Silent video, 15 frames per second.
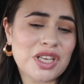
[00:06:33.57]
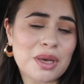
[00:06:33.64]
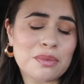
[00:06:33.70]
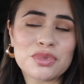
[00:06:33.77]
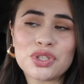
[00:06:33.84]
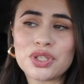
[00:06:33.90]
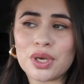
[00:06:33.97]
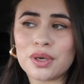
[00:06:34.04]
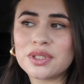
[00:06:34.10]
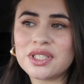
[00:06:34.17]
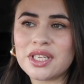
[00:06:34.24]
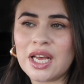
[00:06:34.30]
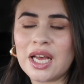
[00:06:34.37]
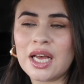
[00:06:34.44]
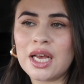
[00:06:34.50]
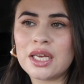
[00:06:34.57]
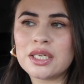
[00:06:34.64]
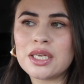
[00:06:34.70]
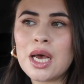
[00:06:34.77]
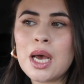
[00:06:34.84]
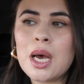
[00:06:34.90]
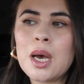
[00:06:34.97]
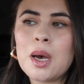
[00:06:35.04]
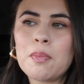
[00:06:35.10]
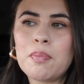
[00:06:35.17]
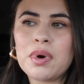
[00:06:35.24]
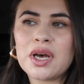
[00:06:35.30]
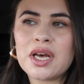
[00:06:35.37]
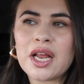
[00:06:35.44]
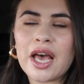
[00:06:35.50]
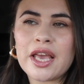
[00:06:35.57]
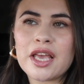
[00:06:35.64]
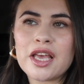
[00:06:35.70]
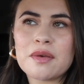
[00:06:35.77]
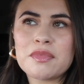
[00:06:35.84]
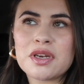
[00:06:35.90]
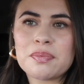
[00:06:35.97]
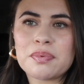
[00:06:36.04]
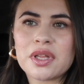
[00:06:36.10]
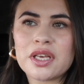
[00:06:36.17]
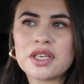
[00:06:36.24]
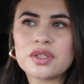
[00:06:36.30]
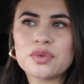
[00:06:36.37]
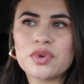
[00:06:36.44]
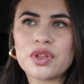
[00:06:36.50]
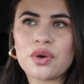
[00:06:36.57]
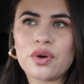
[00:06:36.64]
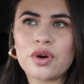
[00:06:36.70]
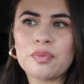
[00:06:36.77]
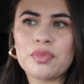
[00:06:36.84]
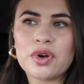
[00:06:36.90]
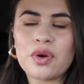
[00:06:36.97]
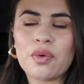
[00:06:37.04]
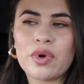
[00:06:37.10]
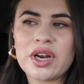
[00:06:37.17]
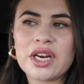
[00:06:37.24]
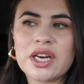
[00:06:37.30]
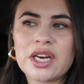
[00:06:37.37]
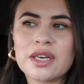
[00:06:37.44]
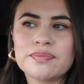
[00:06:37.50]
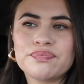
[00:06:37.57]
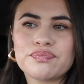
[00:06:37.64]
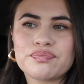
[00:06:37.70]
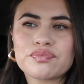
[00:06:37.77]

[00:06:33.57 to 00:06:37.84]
I'm so sad. But I am in a place with corporate where,